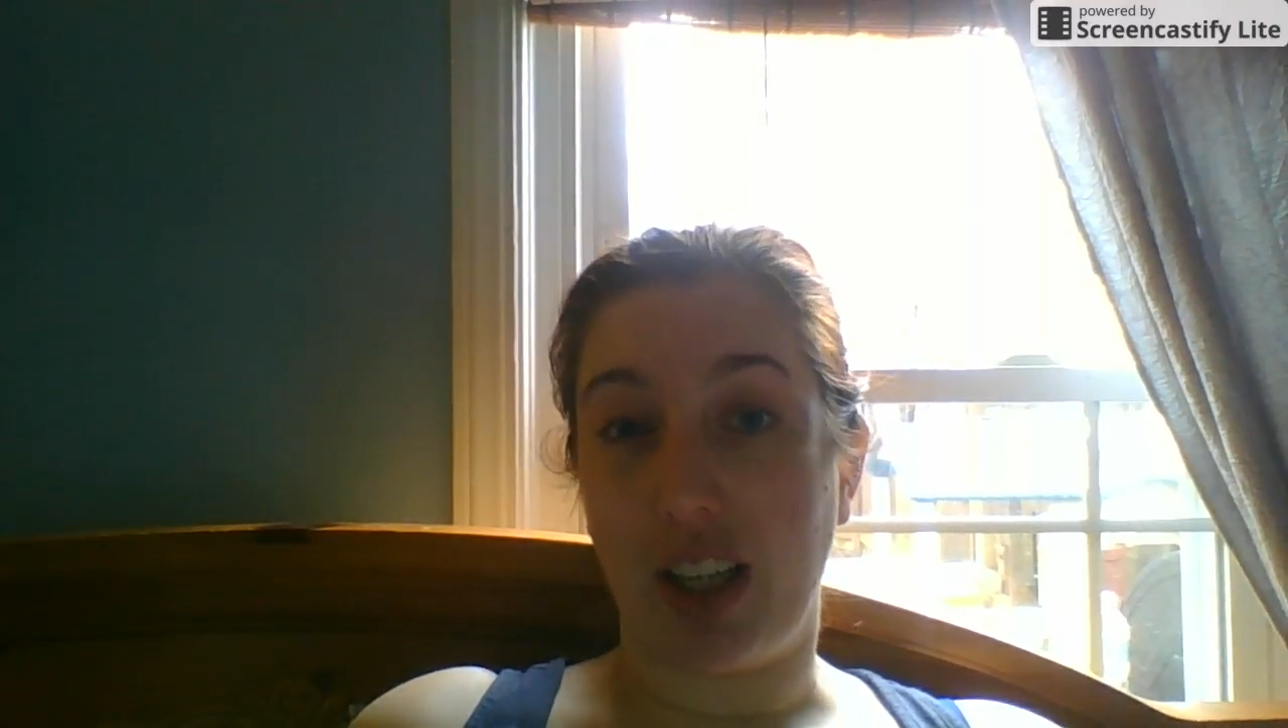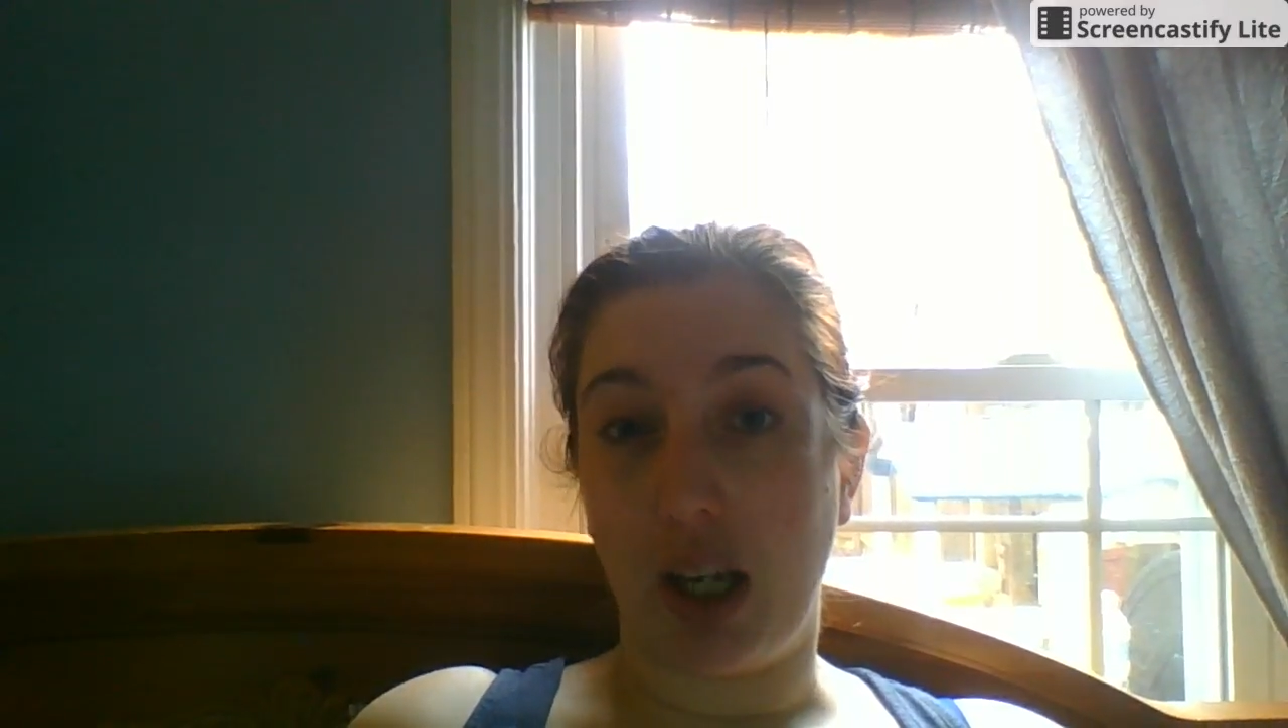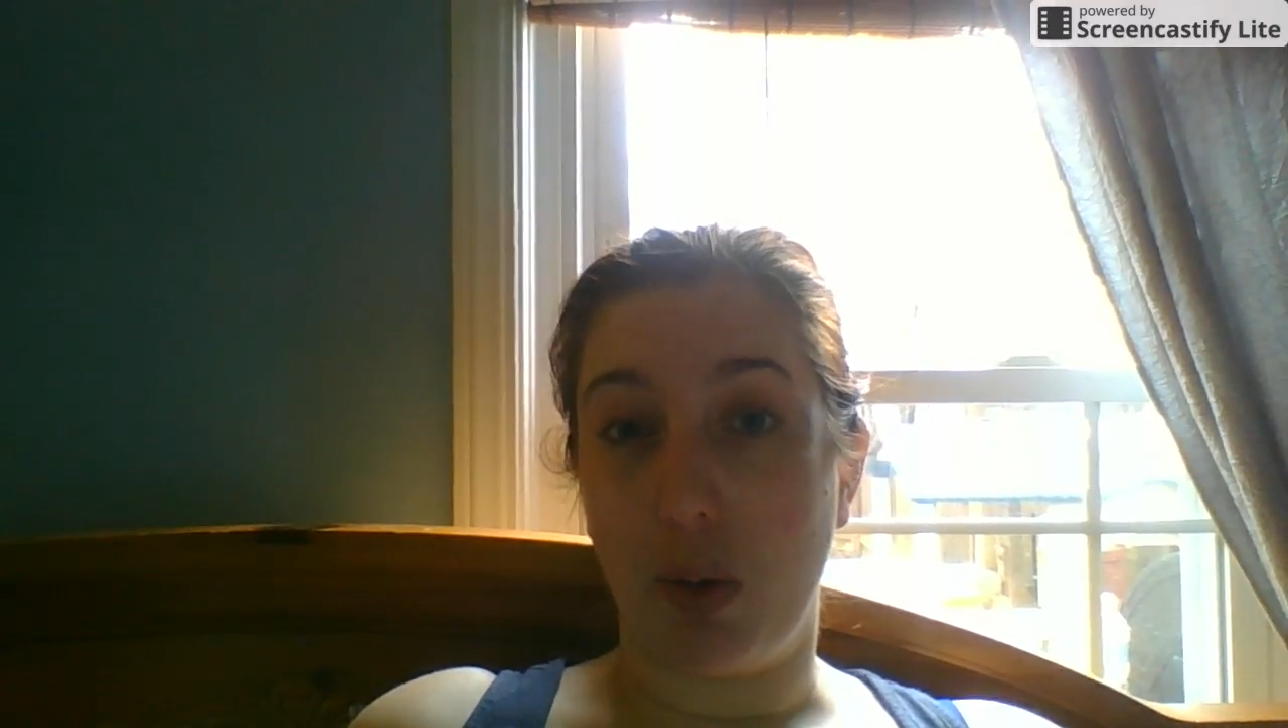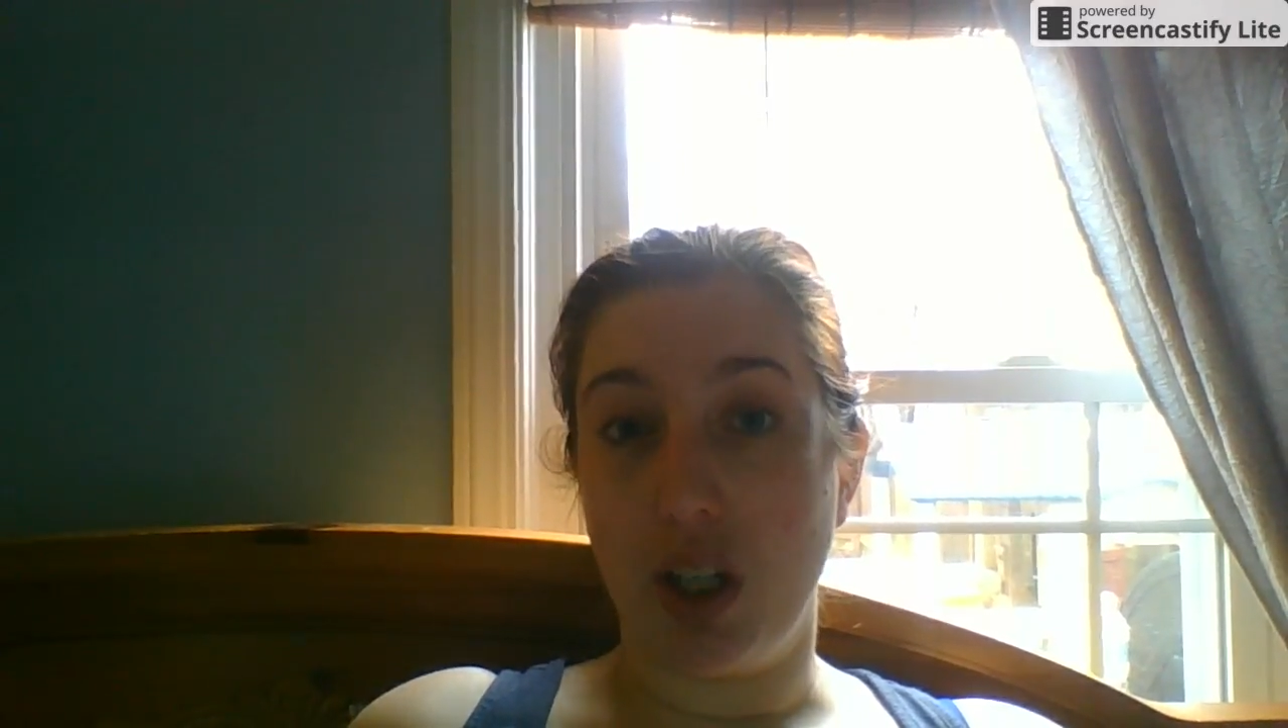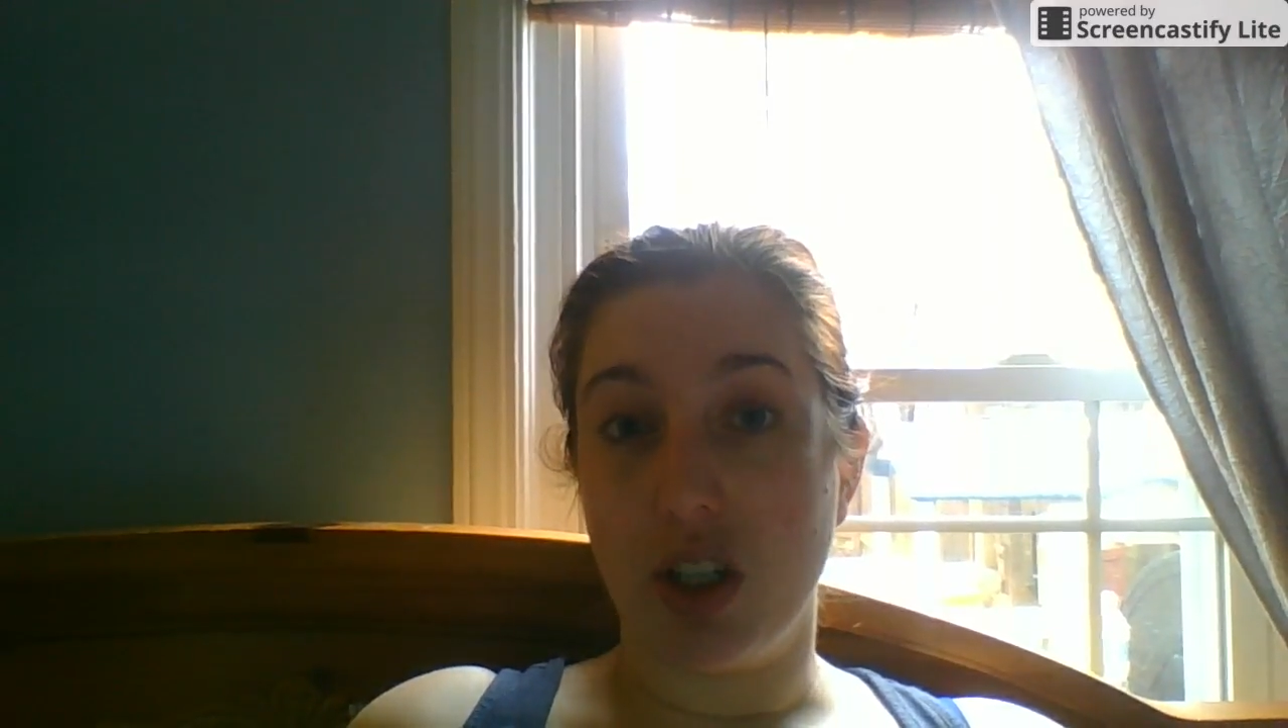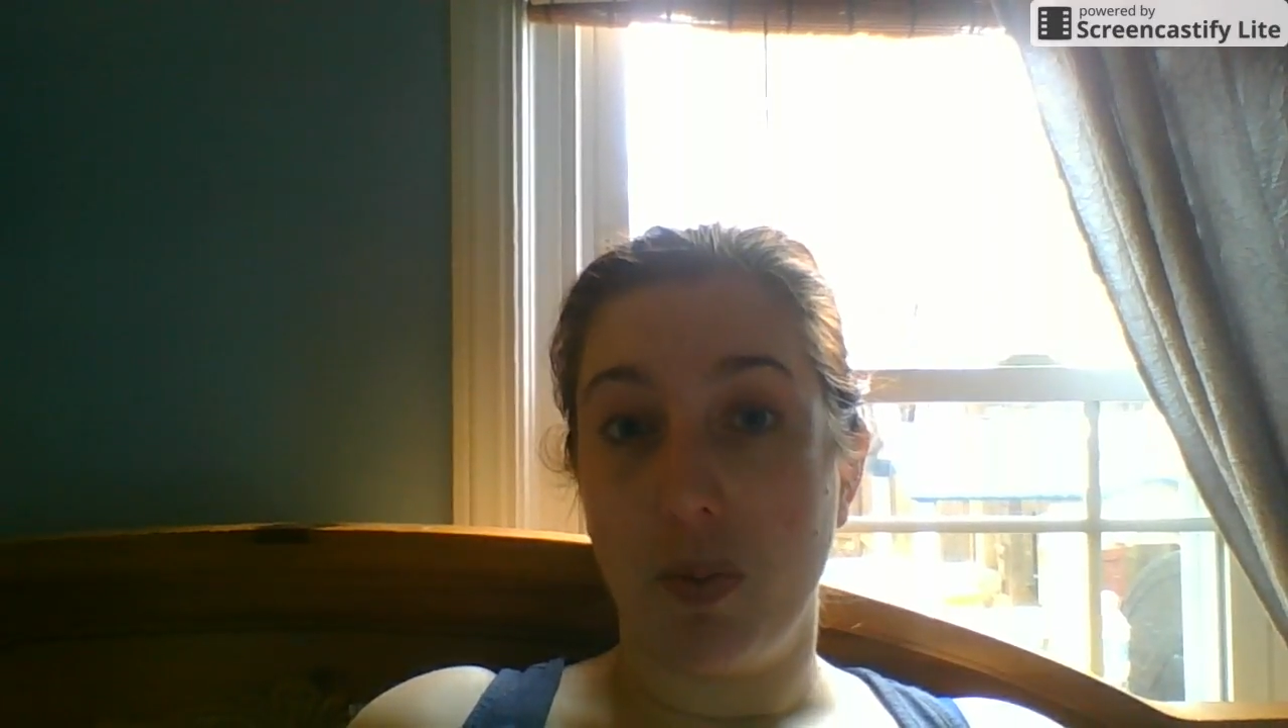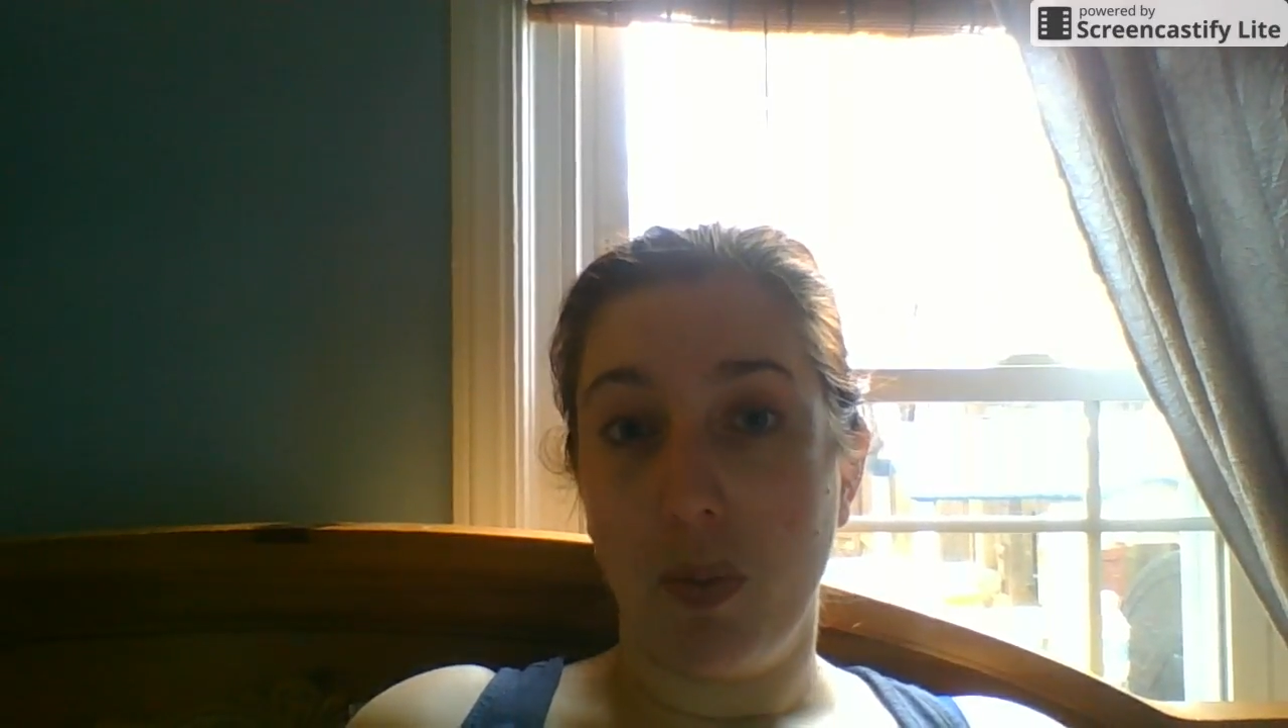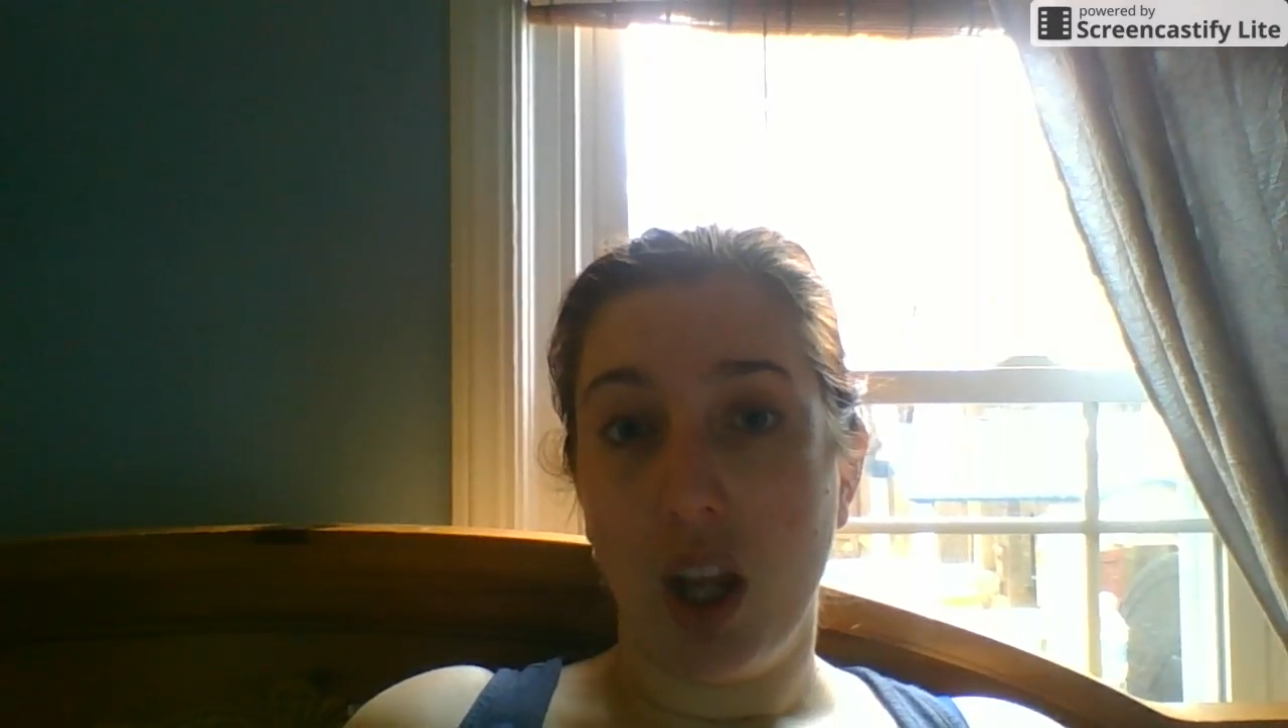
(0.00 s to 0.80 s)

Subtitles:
language.